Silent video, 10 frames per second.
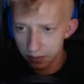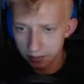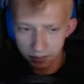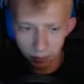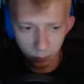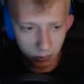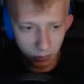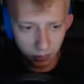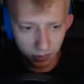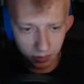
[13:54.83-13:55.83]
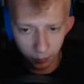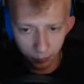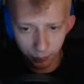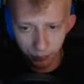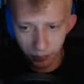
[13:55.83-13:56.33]
And then we will
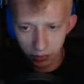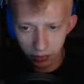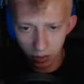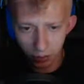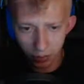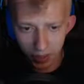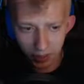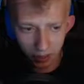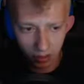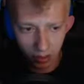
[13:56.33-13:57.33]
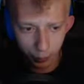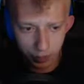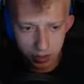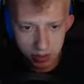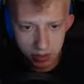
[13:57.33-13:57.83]
go back up
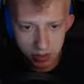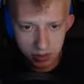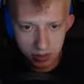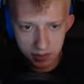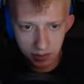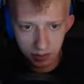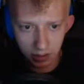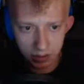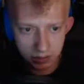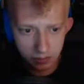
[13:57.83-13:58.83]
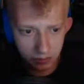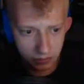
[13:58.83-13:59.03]
into the sunlight.